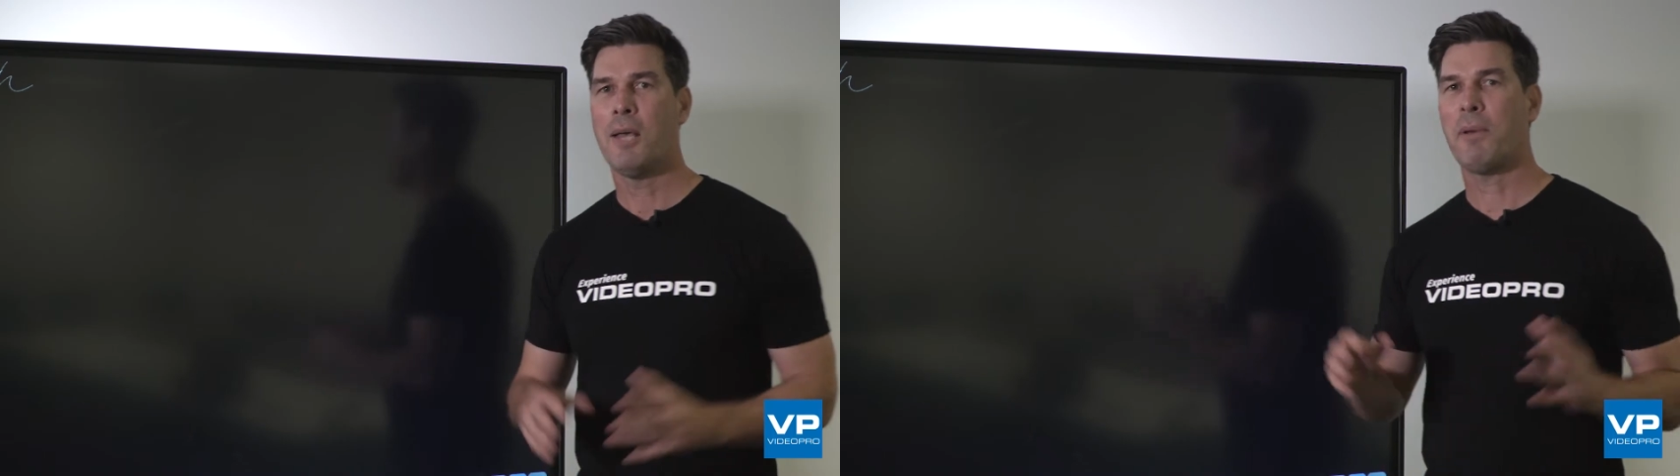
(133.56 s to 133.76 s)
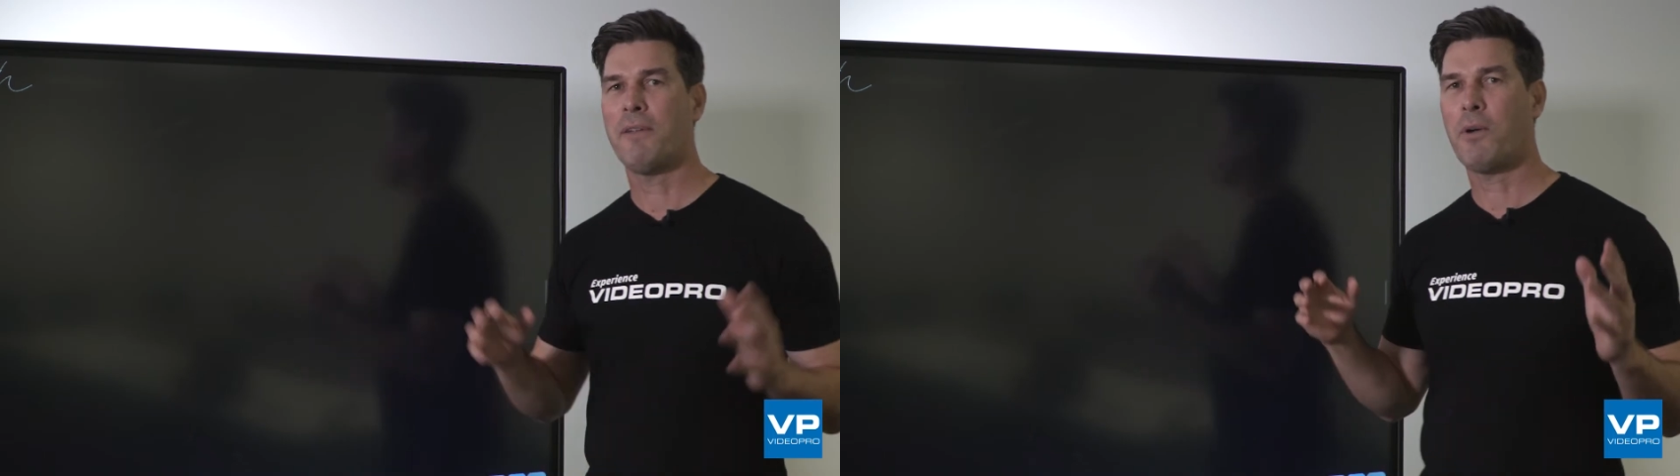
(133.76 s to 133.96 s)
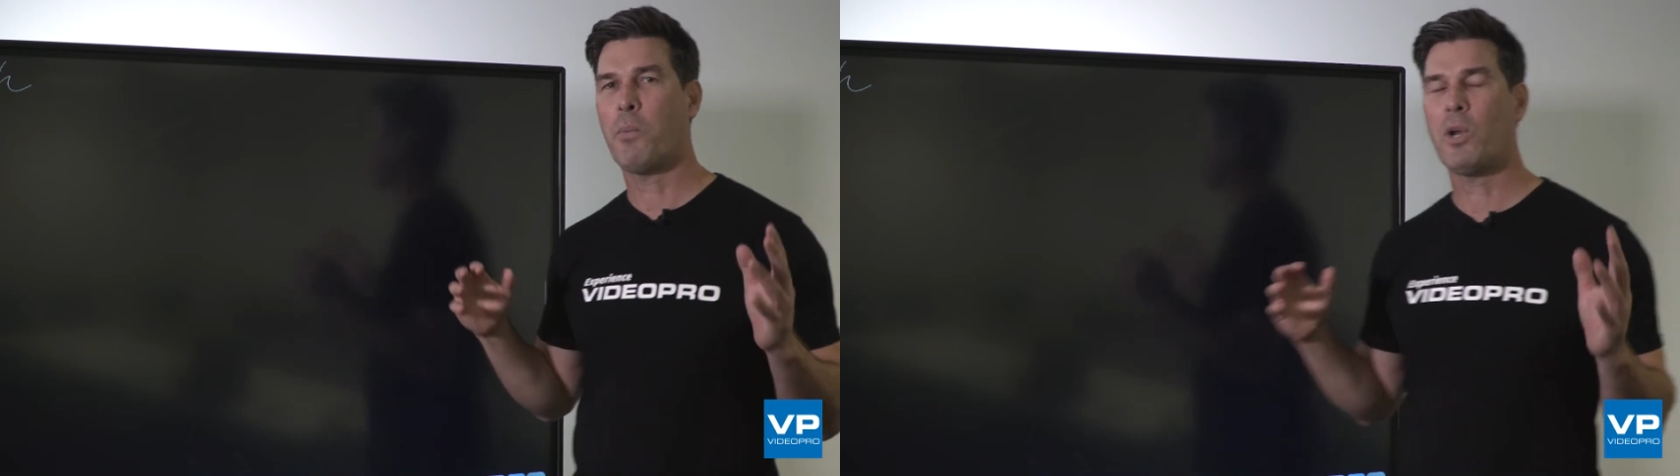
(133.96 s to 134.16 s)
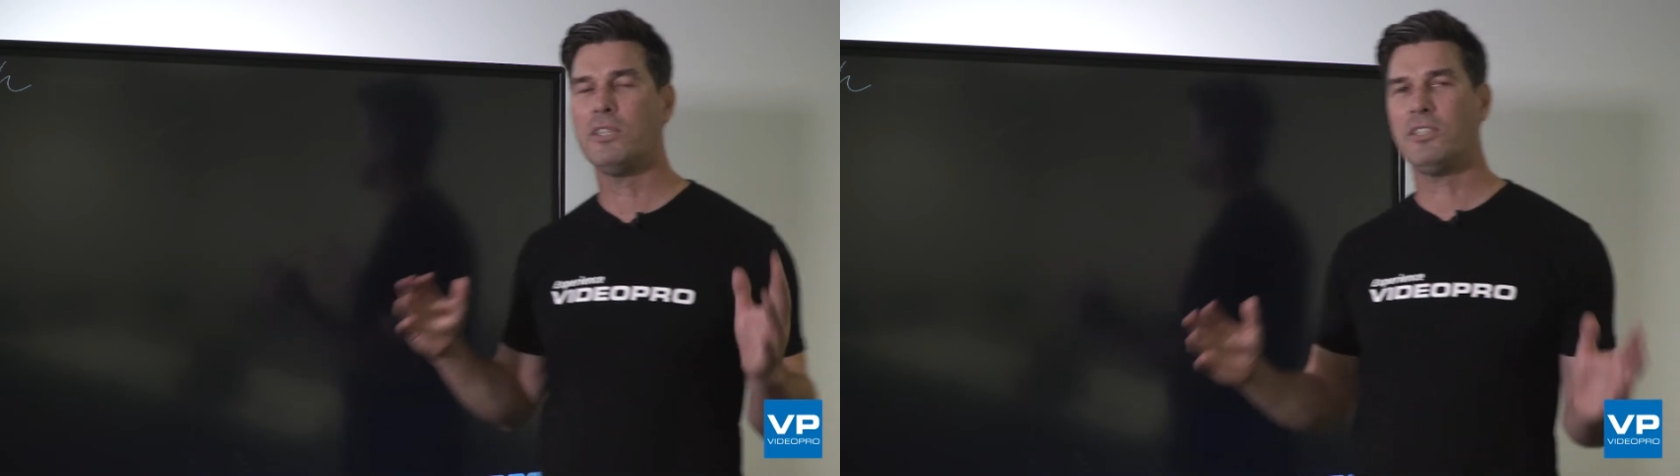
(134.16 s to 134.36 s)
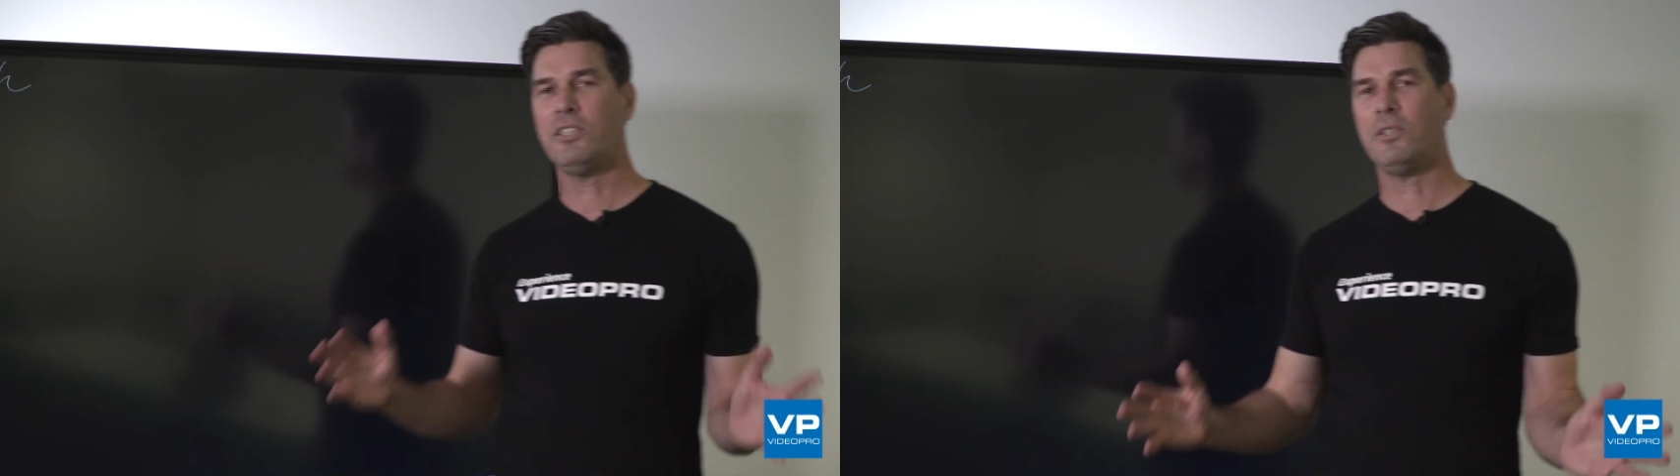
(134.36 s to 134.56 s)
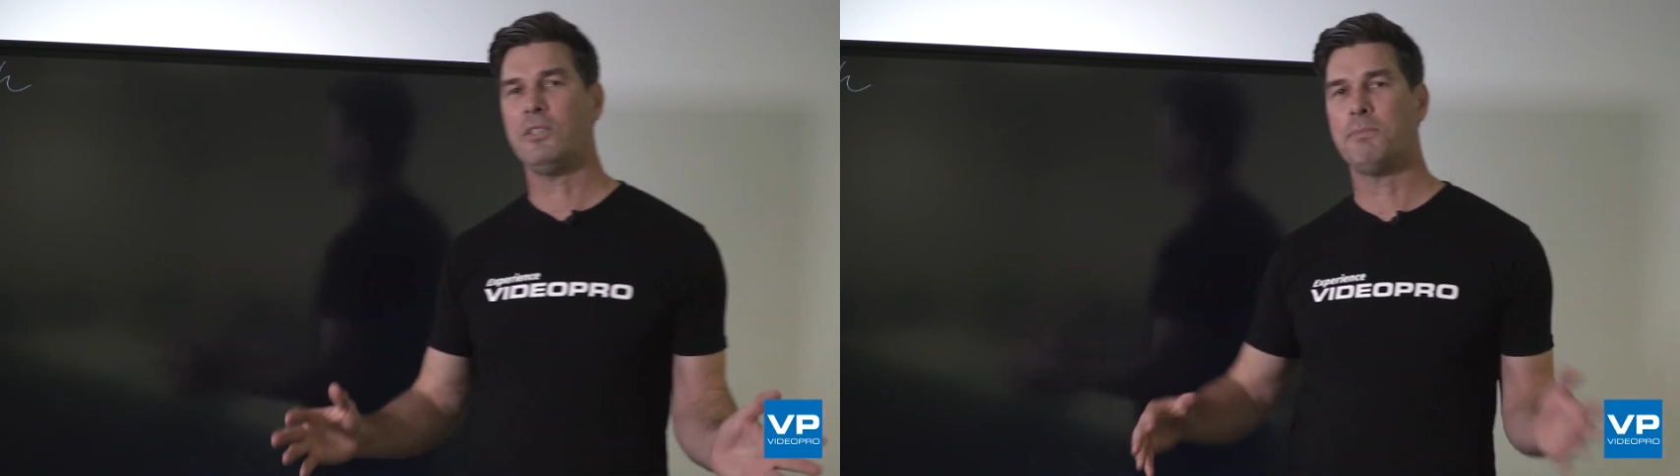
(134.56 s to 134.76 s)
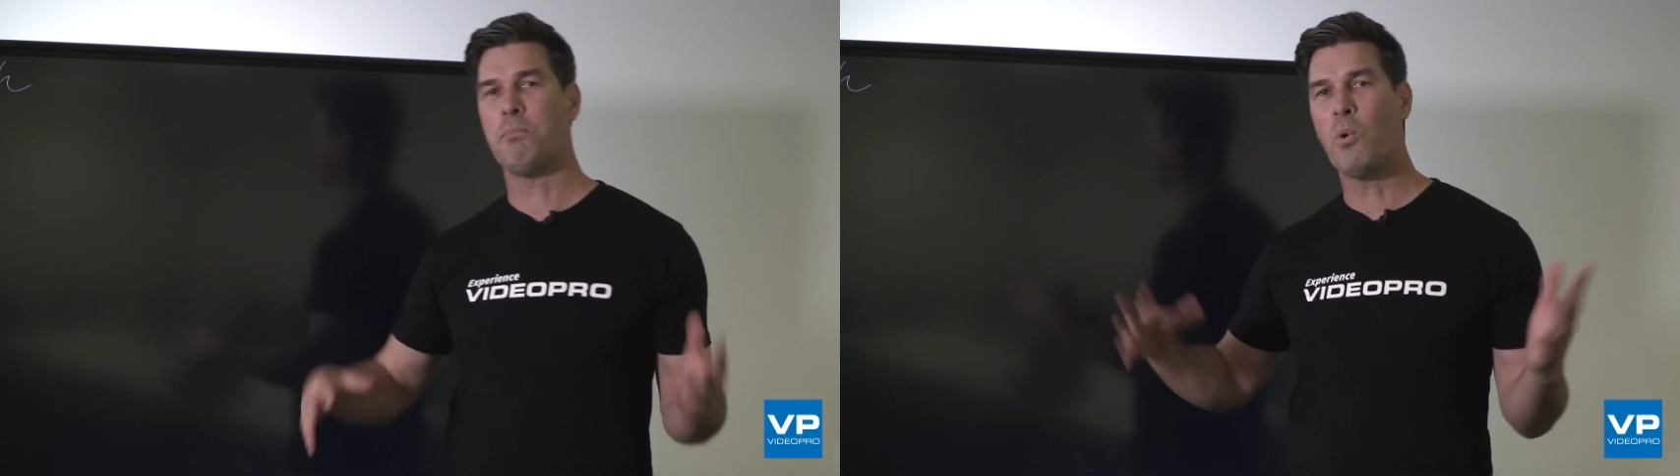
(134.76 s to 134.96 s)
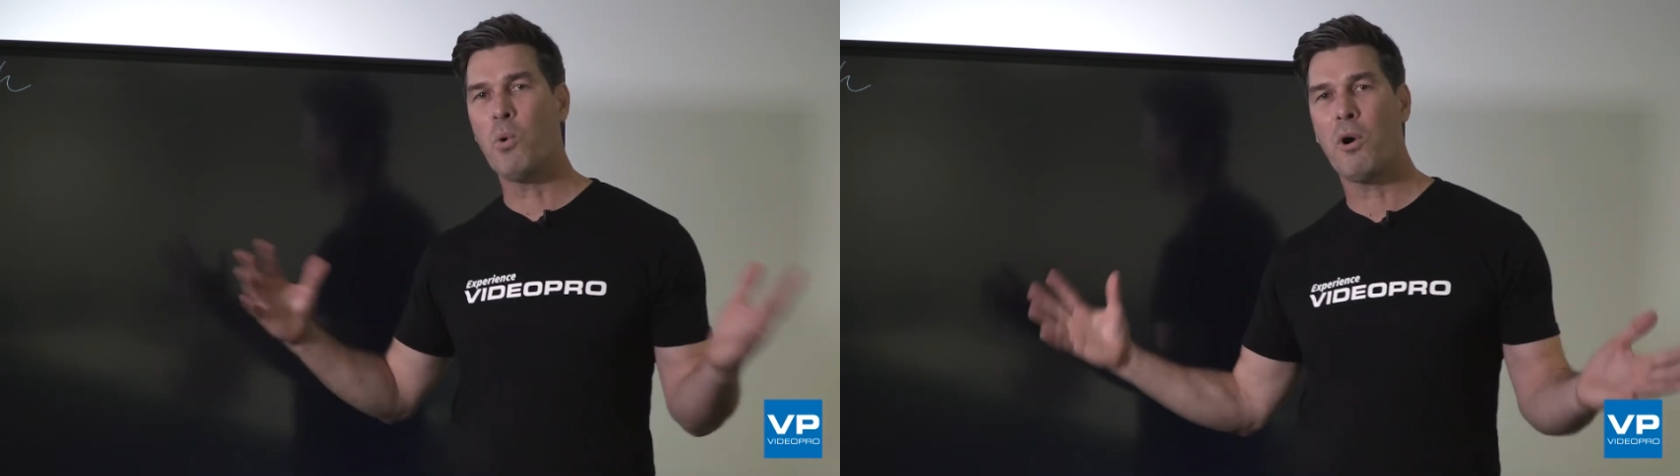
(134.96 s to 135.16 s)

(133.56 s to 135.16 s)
But if I wanted to use more